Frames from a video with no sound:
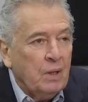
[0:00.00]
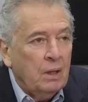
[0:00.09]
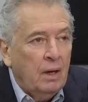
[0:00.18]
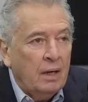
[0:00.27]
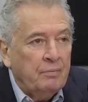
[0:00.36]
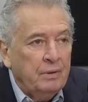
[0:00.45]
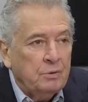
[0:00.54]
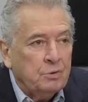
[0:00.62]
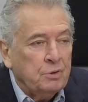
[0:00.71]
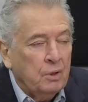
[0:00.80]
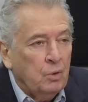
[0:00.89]
A lot of
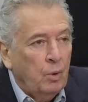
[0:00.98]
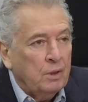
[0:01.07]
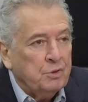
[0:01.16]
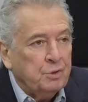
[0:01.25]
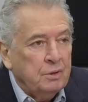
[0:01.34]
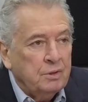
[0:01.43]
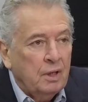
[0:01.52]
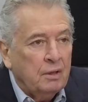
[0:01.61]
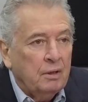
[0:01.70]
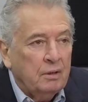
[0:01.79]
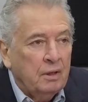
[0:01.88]
interesting questions
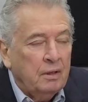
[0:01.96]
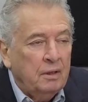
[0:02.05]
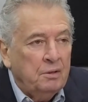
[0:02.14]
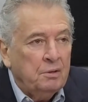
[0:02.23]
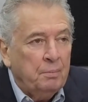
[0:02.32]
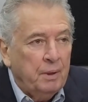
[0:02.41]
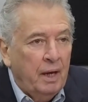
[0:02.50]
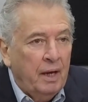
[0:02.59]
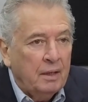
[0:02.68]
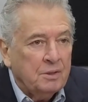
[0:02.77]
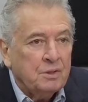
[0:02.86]
I think that need to be
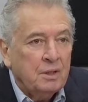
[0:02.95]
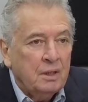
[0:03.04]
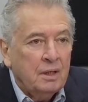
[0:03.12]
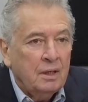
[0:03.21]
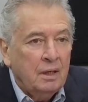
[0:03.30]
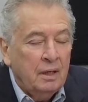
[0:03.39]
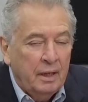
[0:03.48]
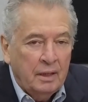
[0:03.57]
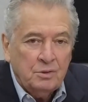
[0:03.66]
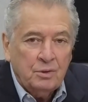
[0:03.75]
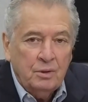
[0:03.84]
asked and
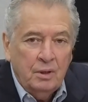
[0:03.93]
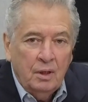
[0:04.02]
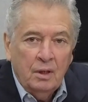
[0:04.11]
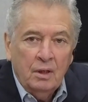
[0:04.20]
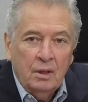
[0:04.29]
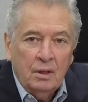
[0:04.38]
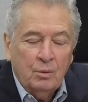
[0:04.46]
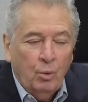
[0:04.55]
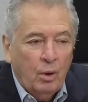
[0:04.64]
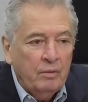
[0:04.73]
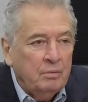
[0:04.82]
answered.
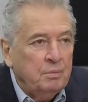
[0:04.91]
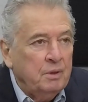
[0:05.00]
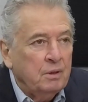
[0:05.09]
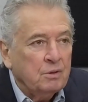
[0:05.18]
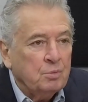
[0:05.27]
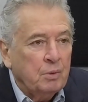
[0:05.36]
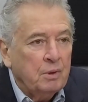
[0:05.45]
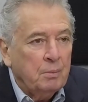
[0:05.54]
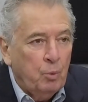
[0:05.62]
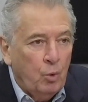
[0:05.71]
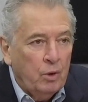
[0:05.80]
One of them deals with
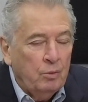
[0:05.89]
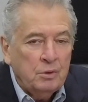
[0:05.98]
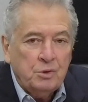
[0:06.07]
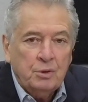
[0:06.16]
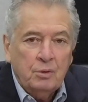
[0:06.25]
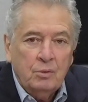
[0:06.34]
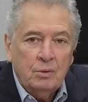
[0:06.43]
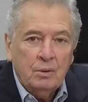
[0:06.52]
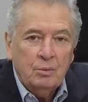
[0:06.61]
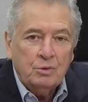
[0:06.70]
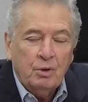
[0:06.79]
the border issue.
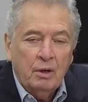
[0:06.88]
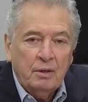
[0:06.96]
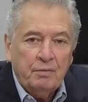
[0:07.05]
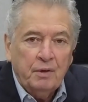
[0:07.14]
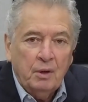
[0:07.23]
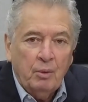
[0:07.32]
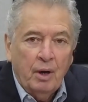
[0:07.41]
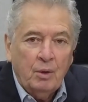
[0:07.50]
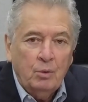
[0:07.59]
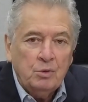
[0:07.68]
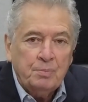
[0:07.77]
We're trying to figure
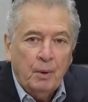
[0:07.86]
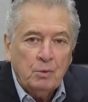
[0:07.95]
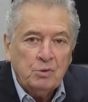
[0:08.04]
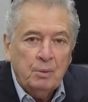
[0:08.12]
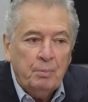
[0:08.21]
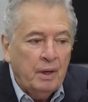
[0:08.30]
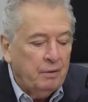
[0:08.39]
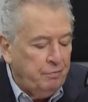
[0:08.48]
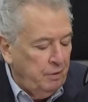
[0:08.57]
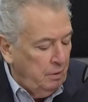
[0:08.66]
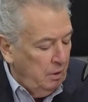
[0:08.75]
out who's supposed to
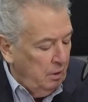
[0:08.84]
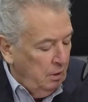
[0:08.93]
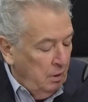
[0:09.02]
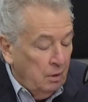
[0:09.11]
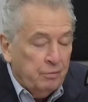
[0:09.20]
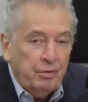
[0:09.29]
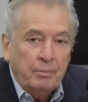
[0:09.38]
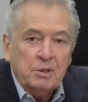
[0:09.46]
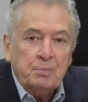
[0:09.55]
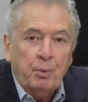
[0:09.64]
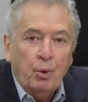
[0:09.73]
benefit from
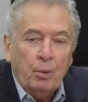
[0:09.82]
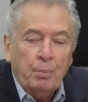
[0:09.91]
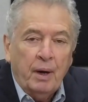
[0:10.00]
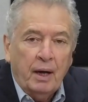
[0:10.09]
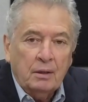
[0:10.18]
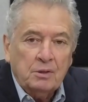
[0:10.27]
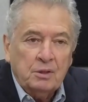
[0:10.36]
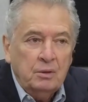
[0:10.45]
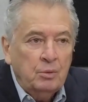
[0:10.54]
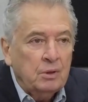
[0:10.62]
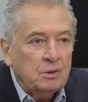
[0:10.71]
this border
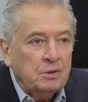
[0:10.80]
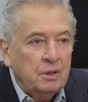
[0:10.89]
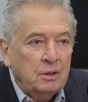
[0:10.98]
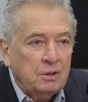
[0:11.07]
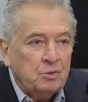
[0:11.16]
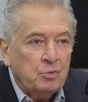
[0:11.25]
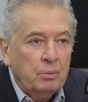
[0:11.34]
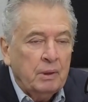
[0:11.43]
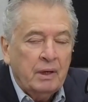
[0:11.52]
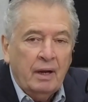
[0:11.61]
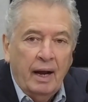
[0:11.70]
policy with this
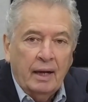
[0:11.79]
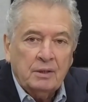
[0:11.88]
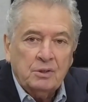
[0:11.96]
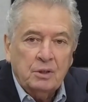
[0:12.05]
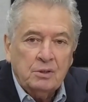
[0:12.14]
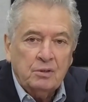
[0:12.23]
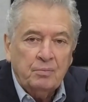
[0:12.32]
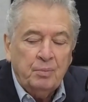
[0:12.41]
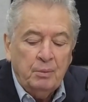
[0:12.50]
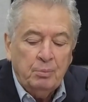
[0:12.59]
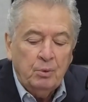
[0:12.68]
indiscriminate access
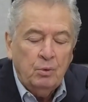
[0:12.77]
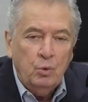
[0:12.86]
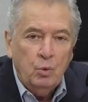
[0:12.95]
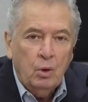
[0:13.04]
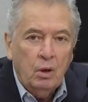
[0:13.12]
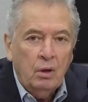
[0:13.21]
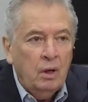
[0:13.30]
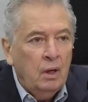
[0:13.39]
of people who are